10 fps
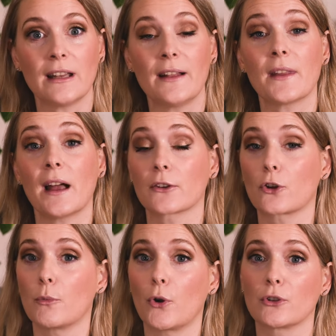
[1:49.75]
and other
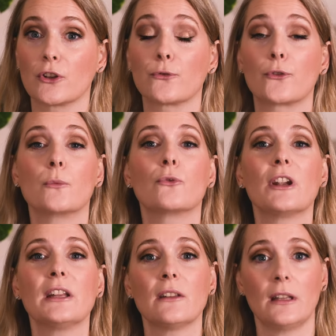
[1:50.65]
components from
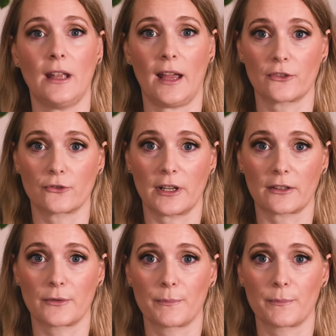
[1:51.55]
green tea extract.